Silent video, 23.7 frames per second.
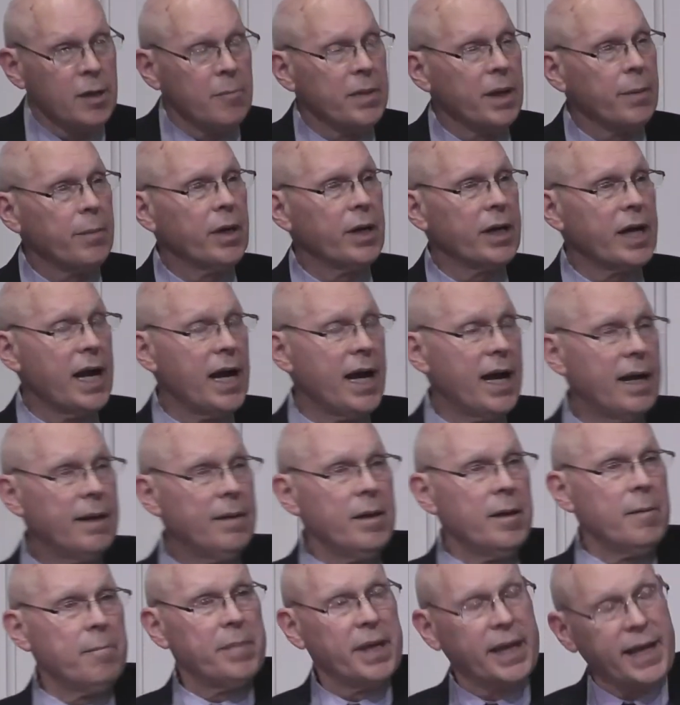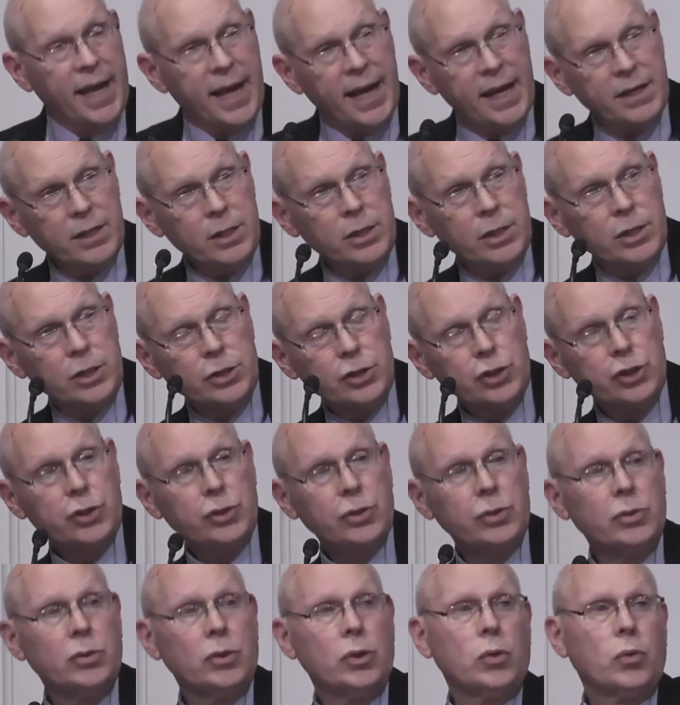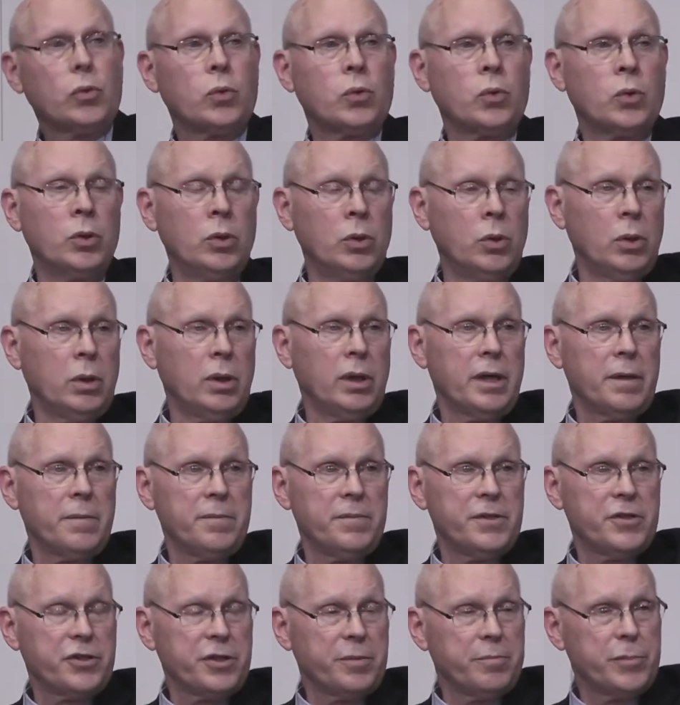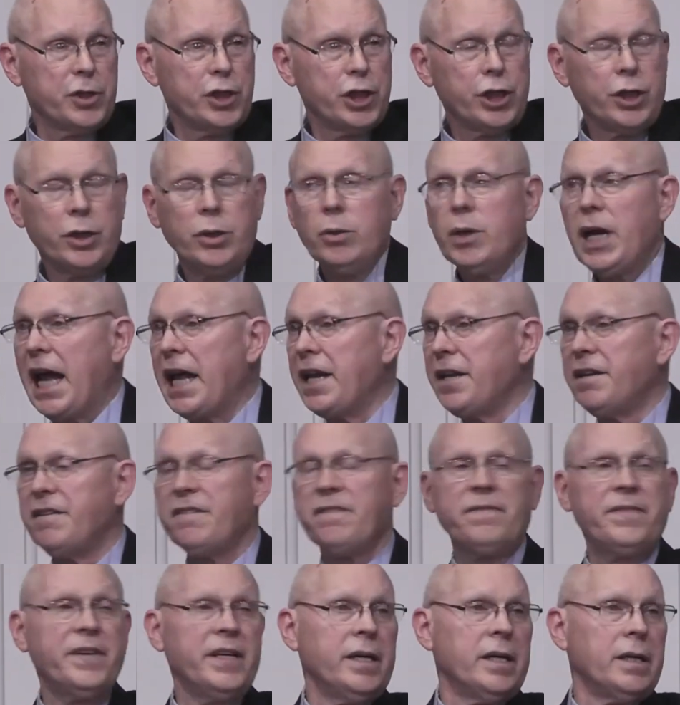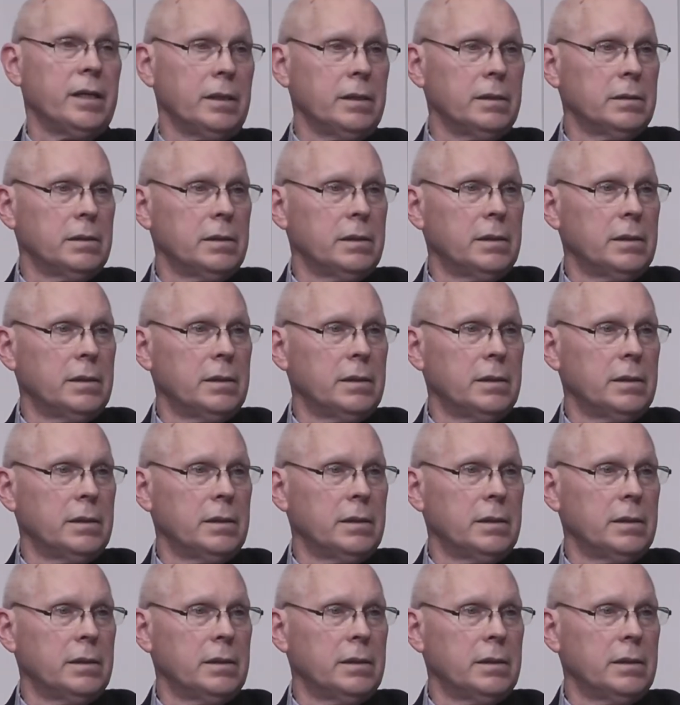Remember, God began to rule, subdue, and to fill.